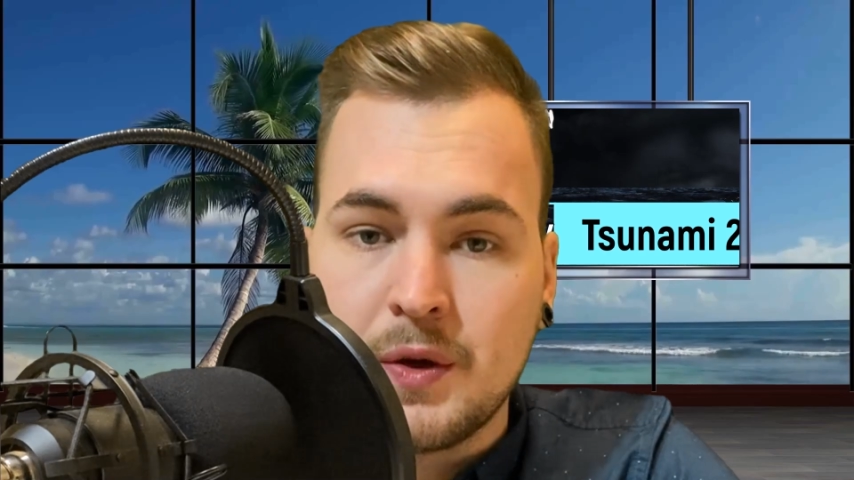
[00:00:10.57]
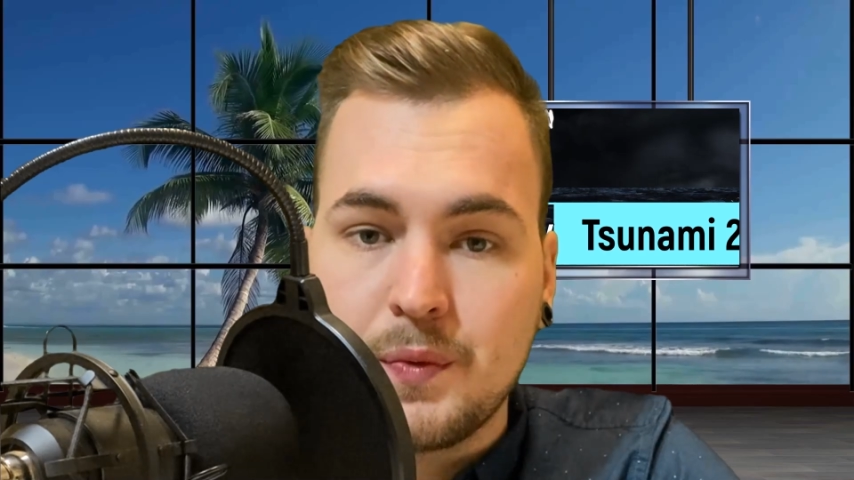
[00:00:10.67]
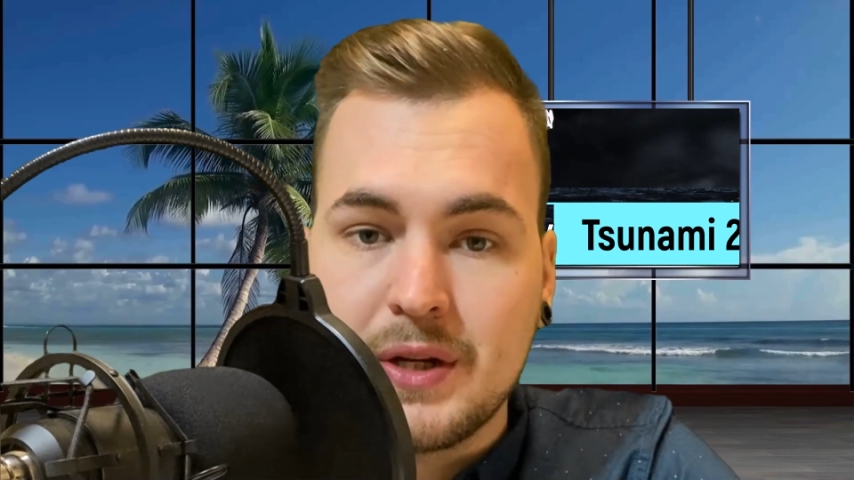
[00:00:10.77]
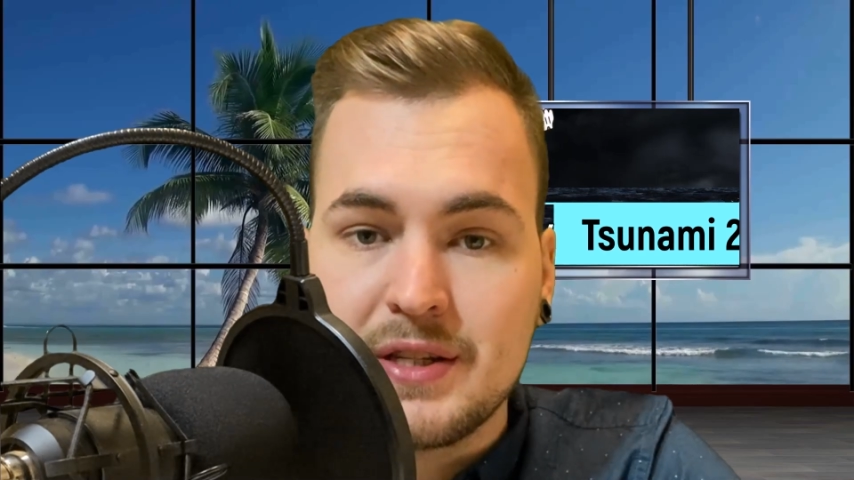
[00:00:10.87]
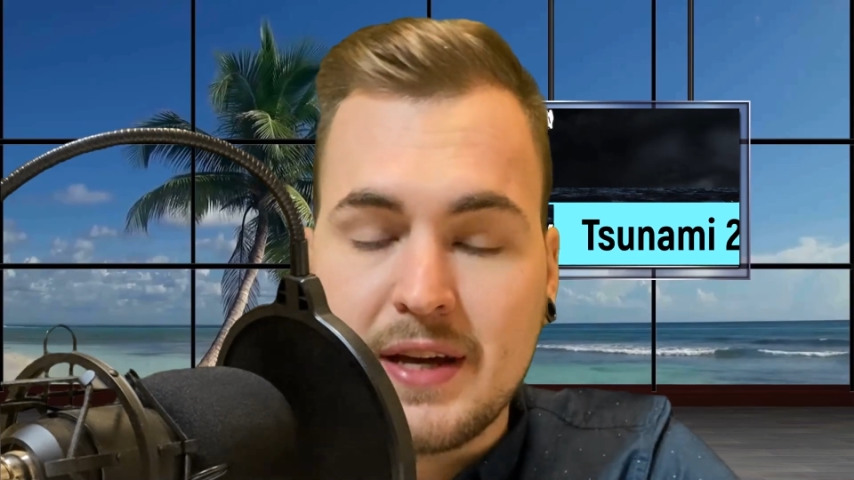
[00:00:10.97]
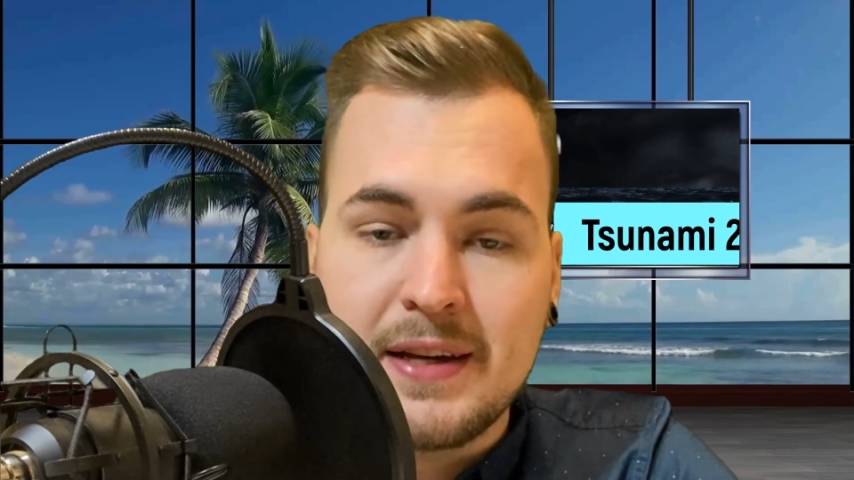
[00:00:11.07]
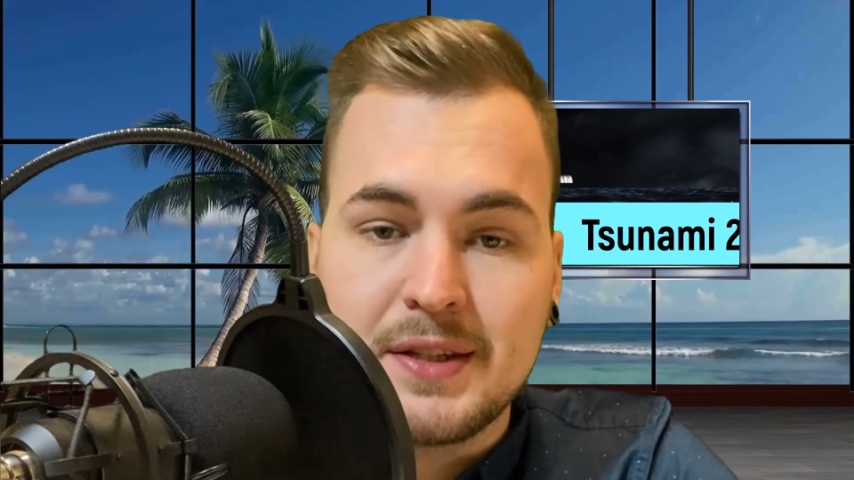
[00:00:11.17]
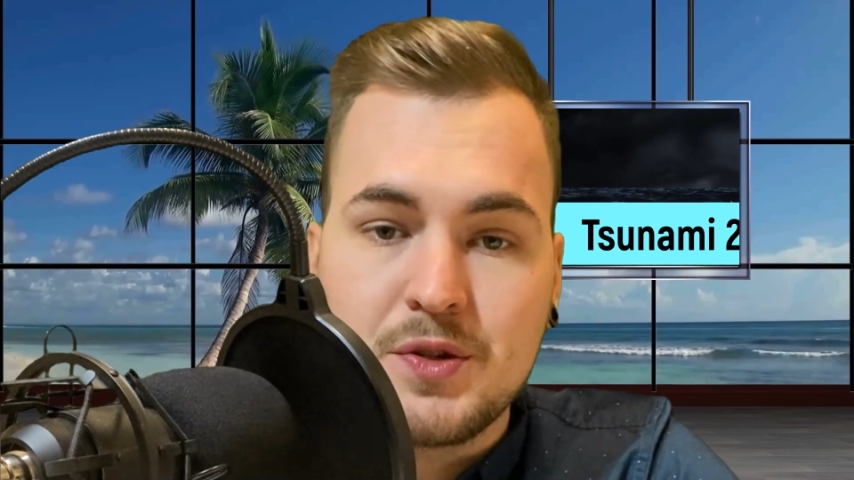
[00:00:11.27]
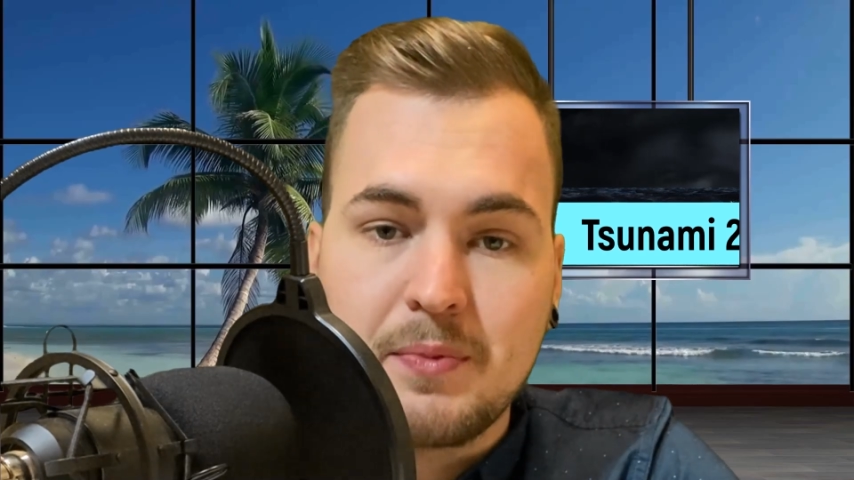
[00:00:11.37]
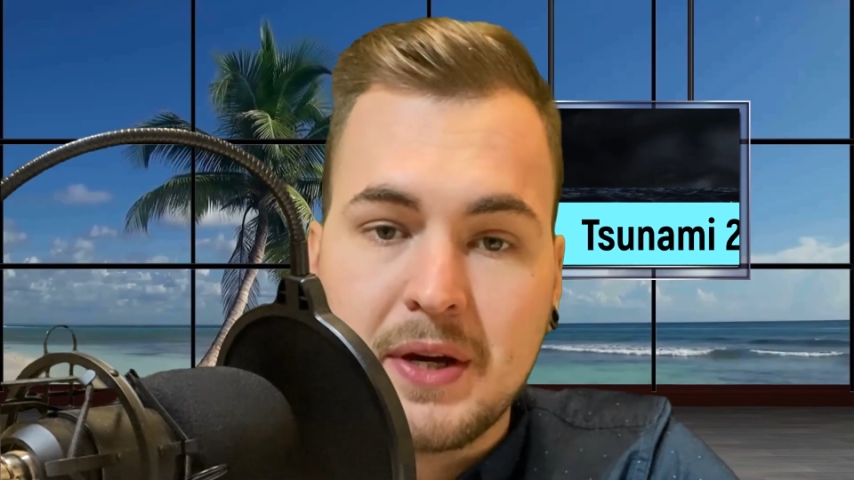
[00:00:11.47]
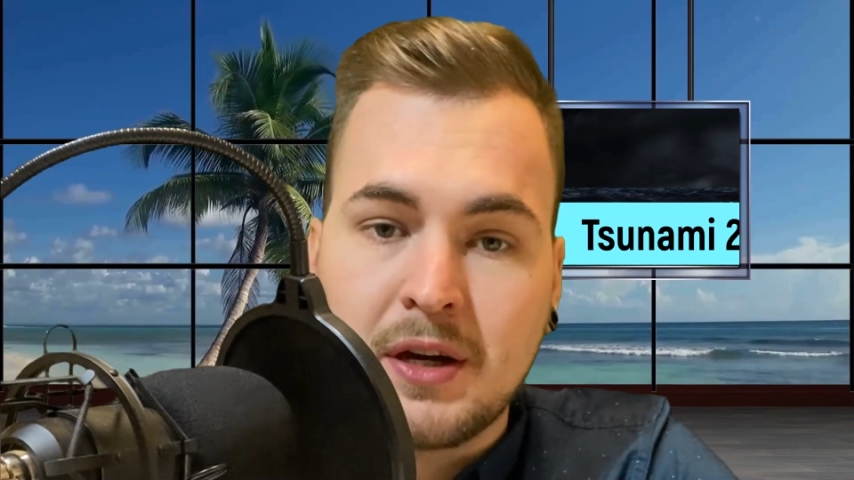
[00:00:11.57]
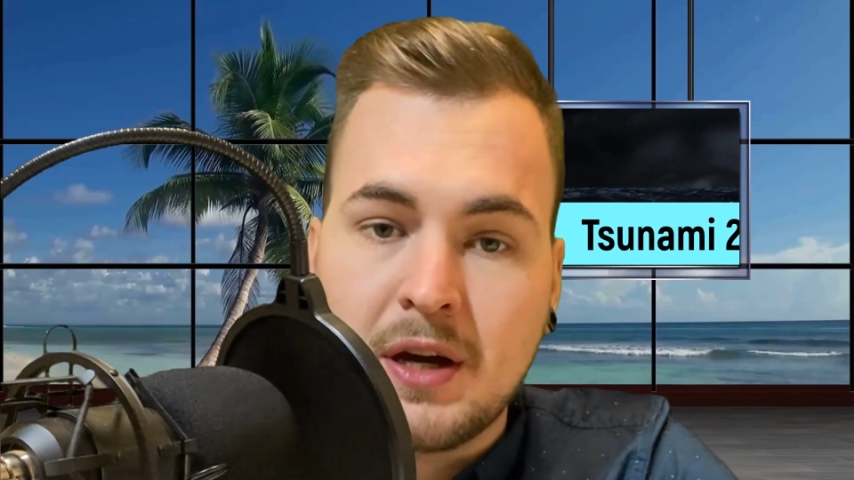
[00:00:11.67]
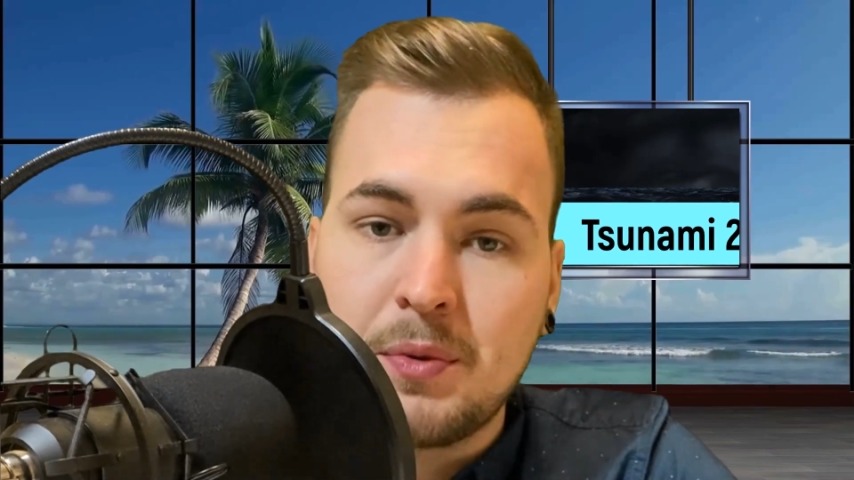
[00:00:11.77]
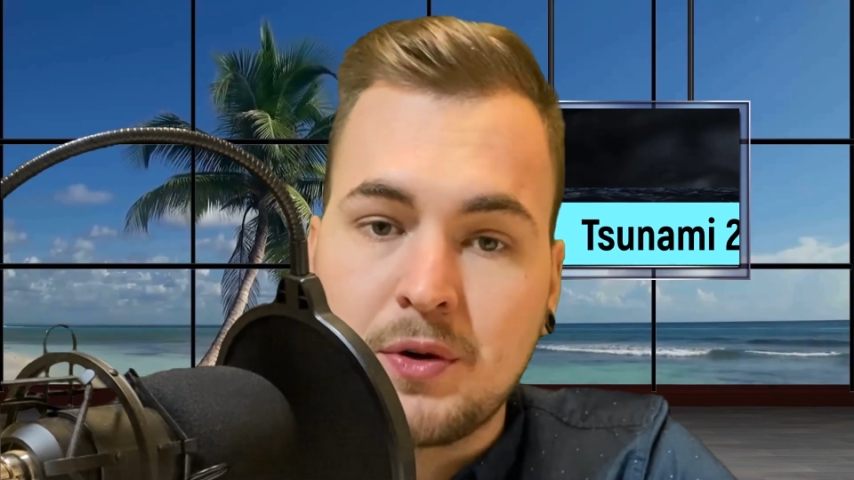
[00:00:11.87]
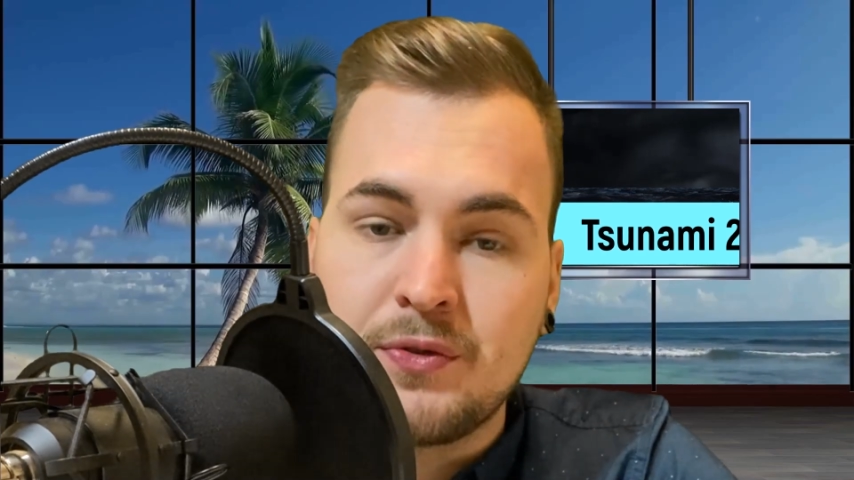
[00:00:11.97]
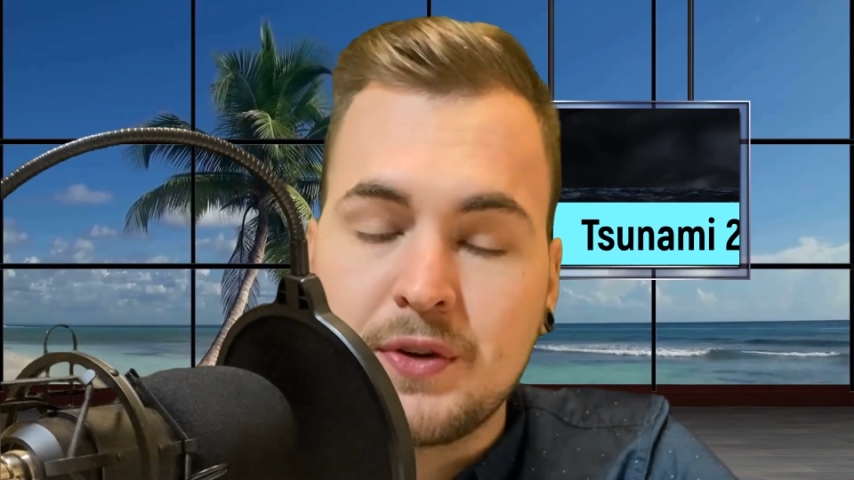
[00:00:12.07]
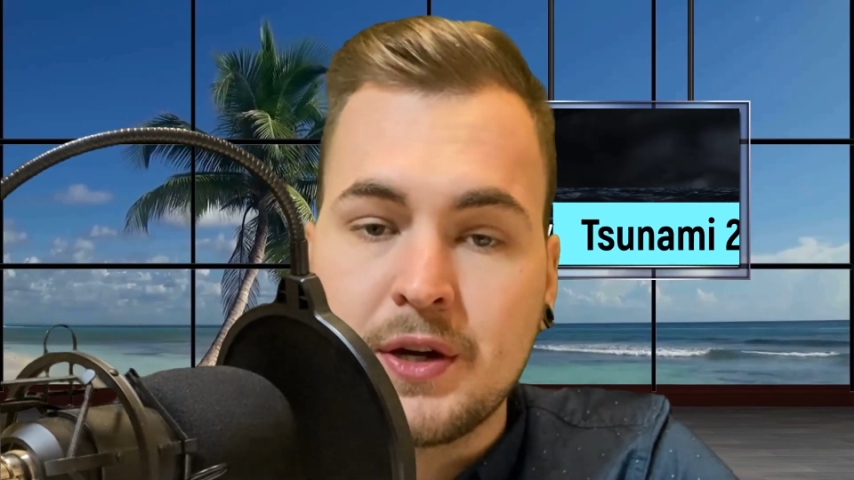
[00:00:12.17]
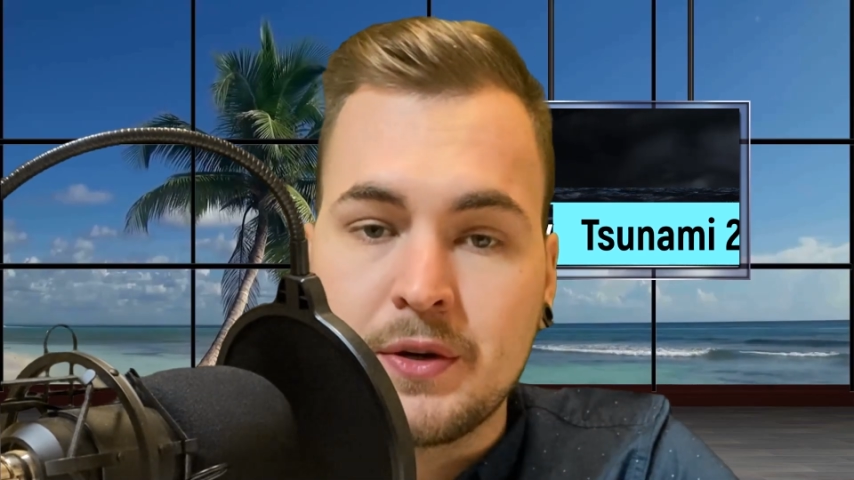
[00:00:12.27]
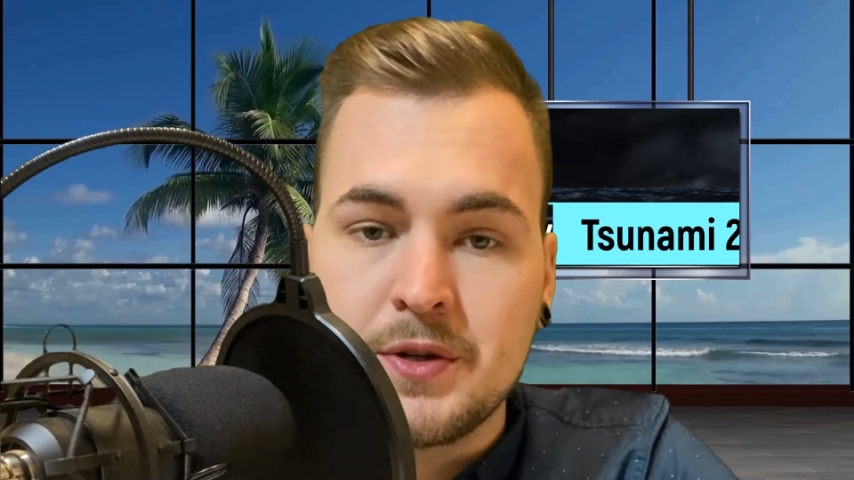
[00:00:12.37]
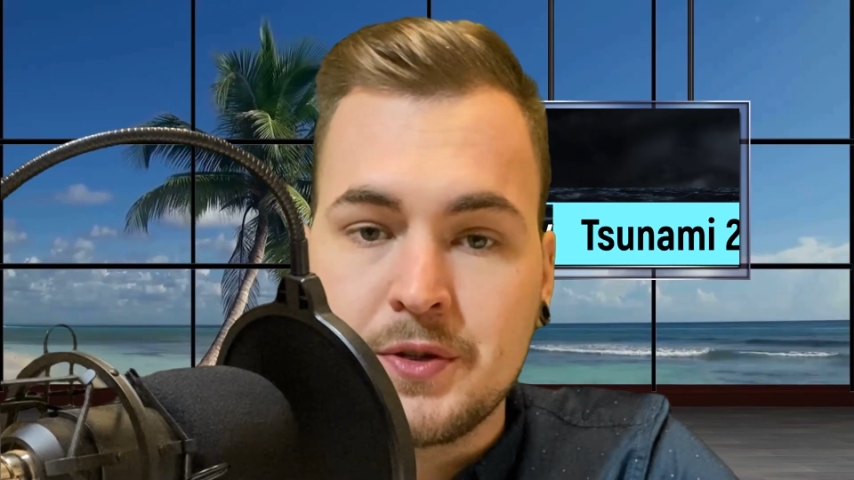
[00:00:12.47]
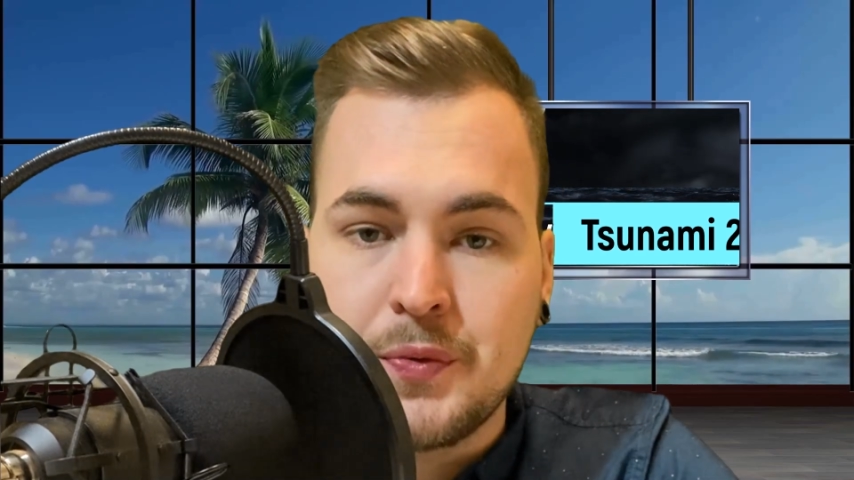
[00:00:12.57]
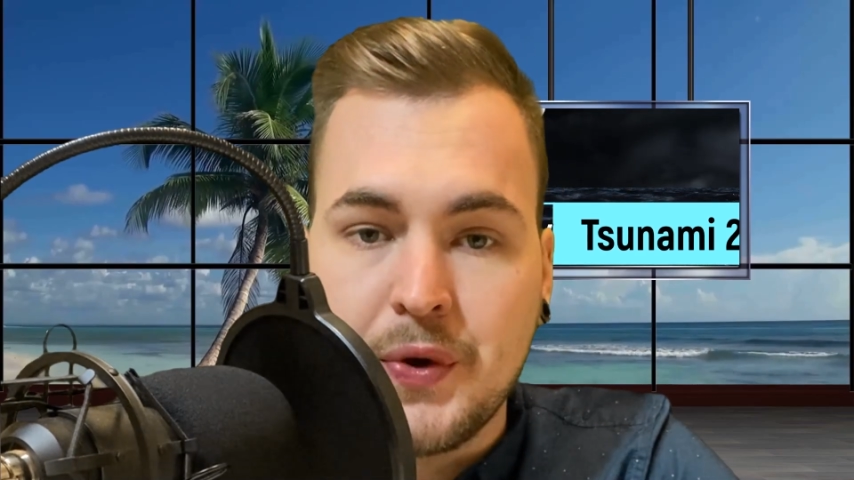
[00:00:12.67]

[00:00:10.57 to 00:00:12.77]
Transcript: we decided to make a couple of videos